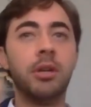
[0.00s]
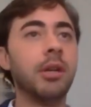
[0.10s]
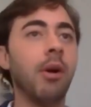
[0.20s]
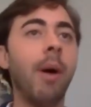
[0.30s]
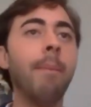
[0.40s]

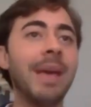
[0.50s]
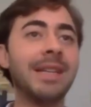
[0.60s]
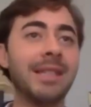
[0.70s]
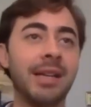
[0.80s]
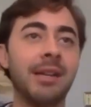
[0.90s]
you know,
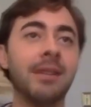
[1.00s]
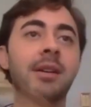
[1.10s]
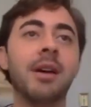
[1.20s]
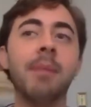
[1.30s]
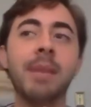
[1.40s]
amazing,
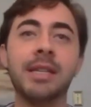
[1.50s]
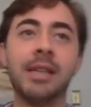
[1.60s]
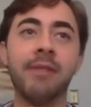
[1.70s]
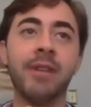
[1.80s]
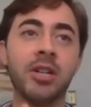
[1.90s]

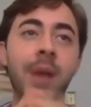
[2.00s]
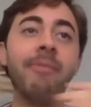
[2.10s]
amazing innovation.